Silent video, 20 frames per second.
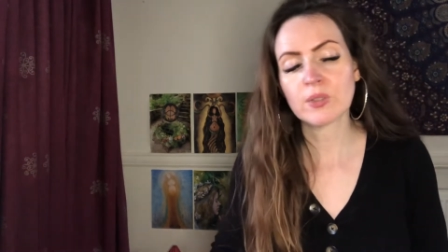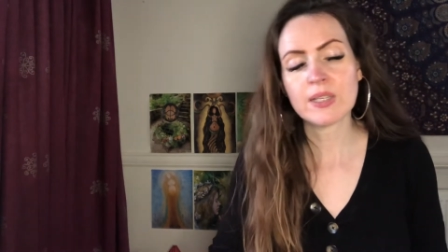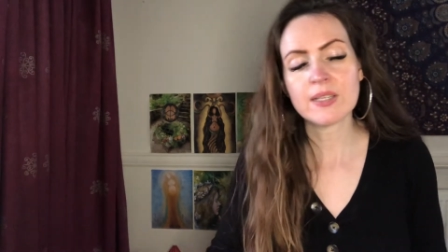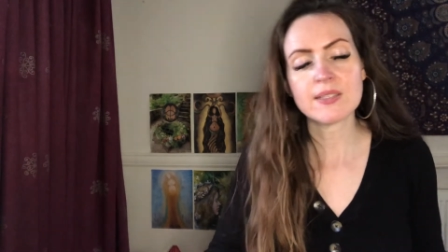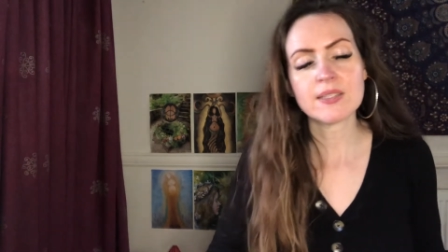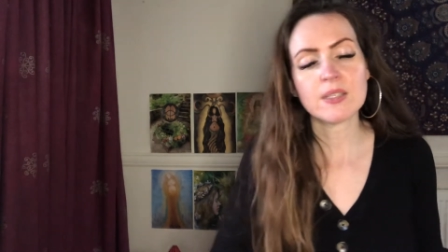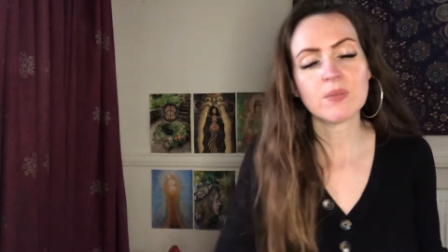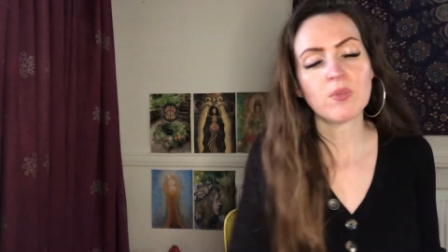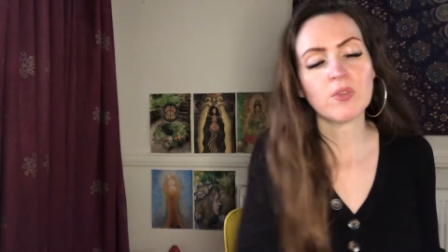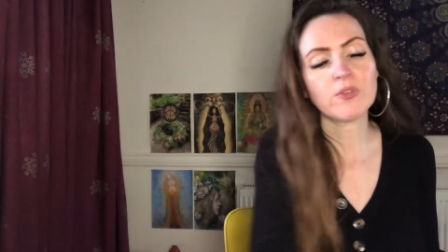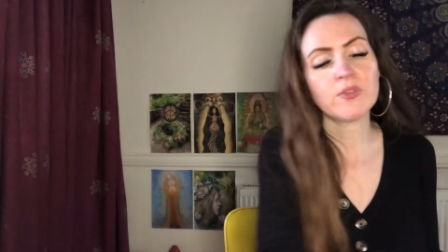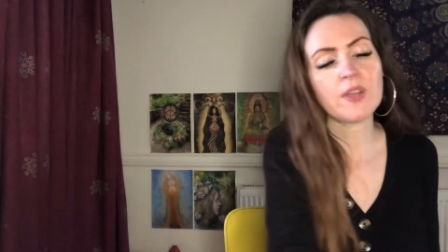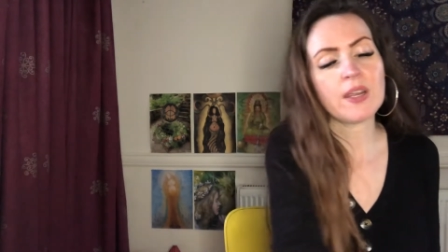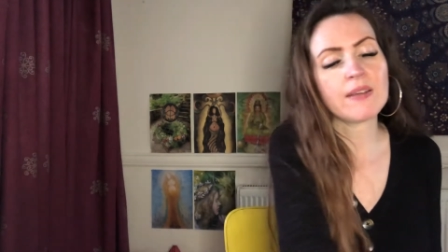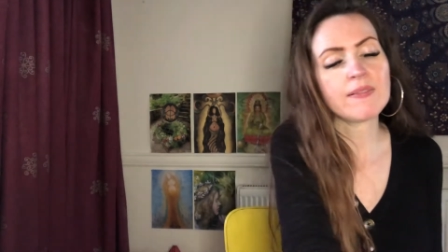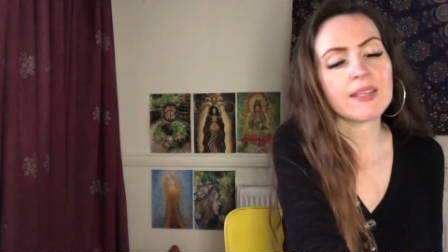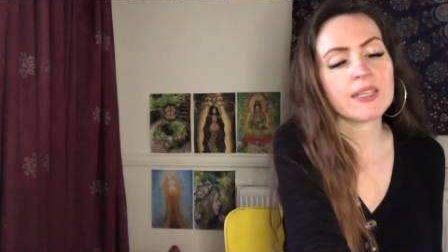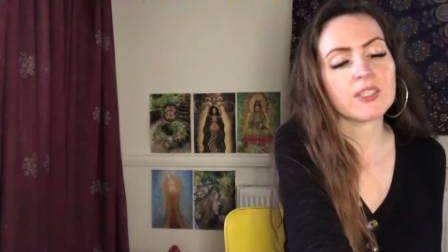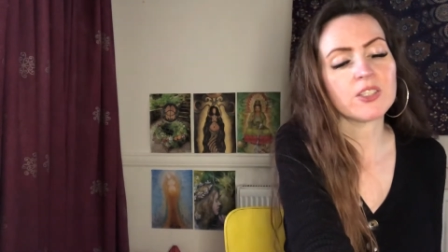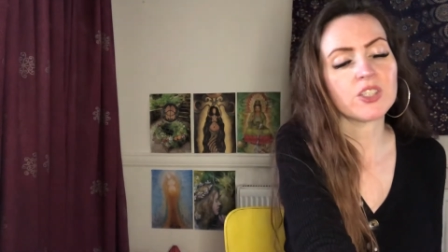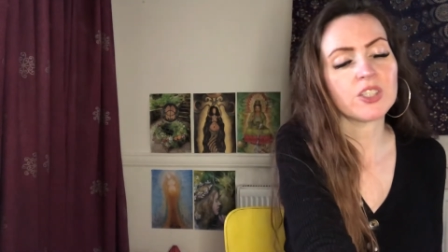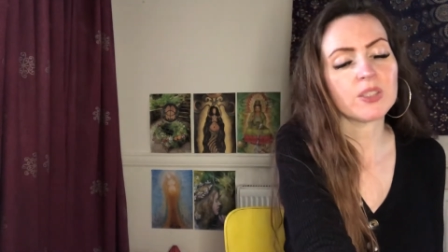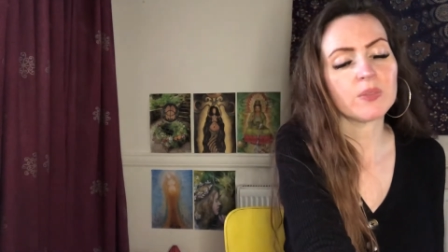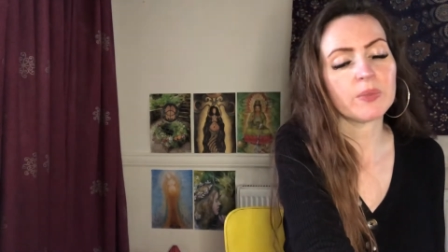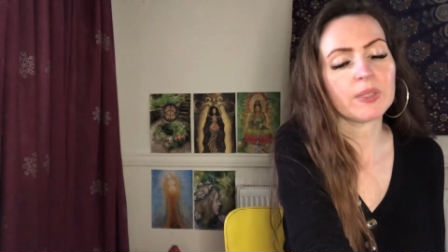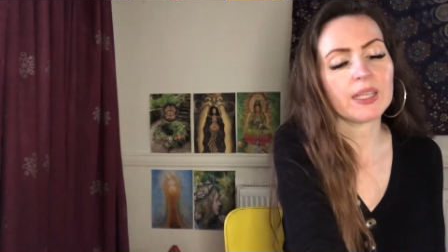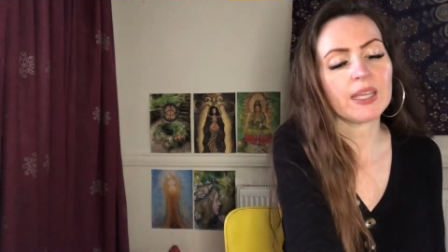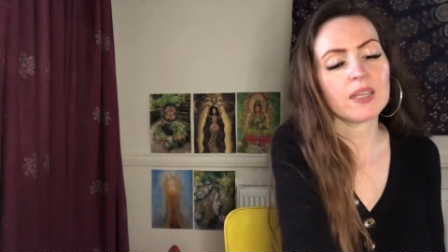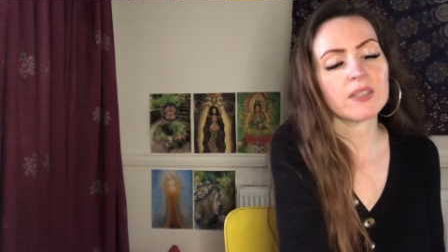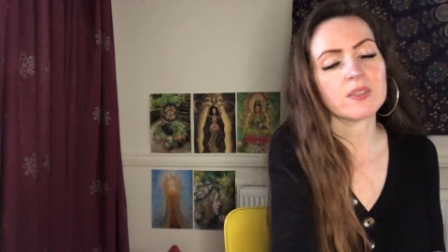Let's see what fairy energy
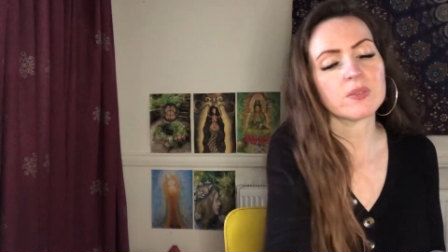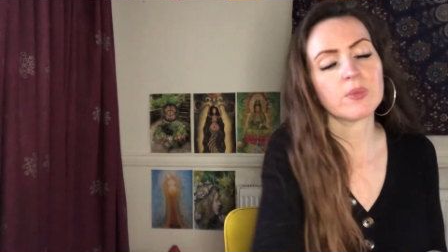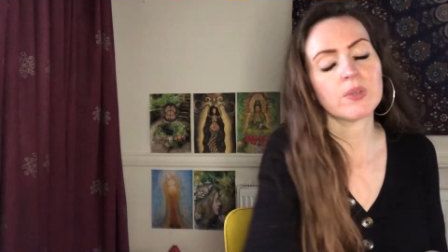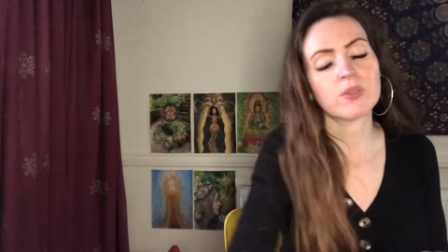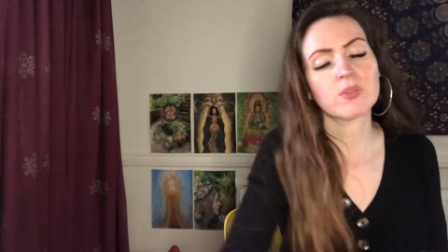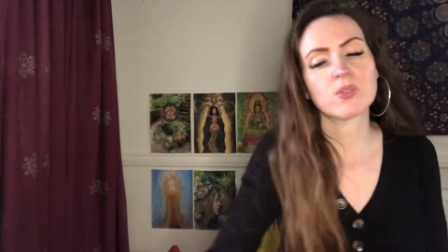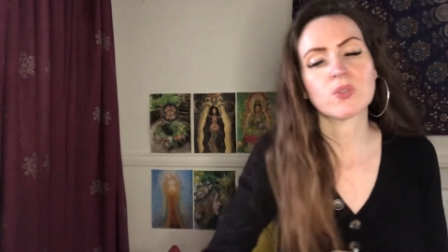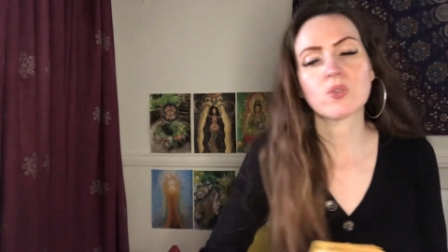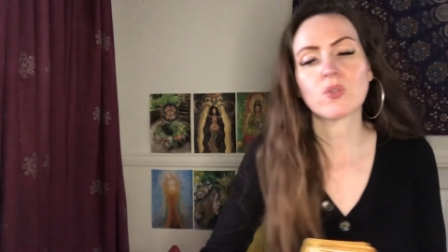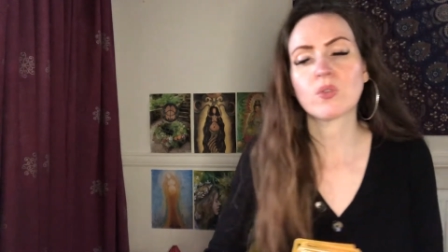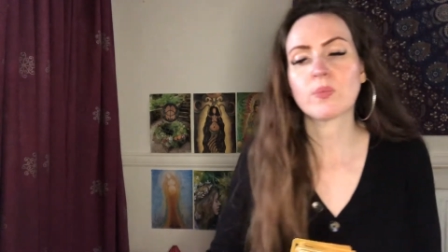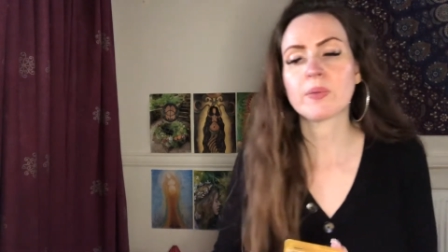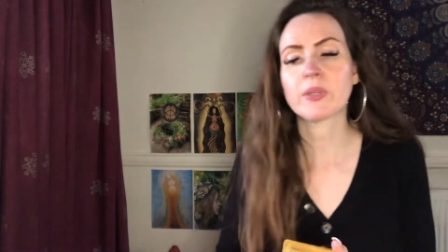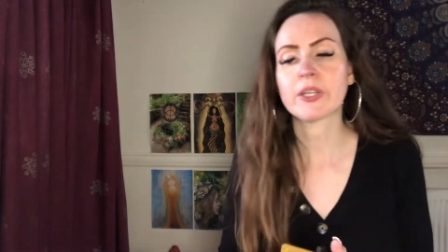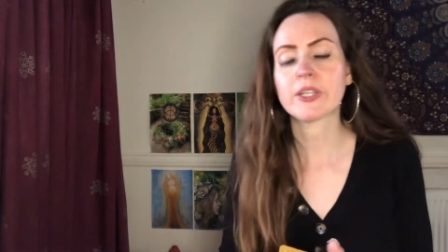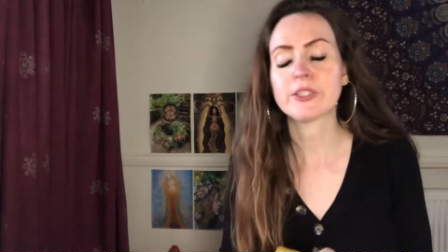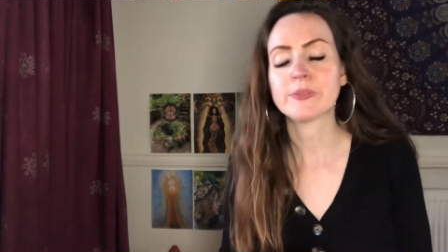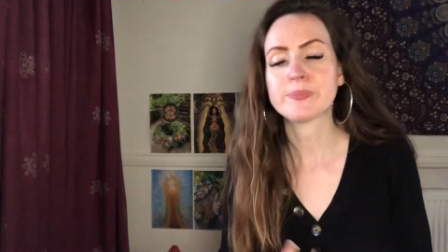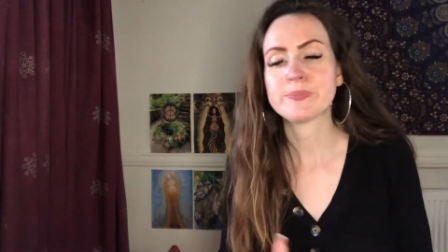we get as well, Scorpio.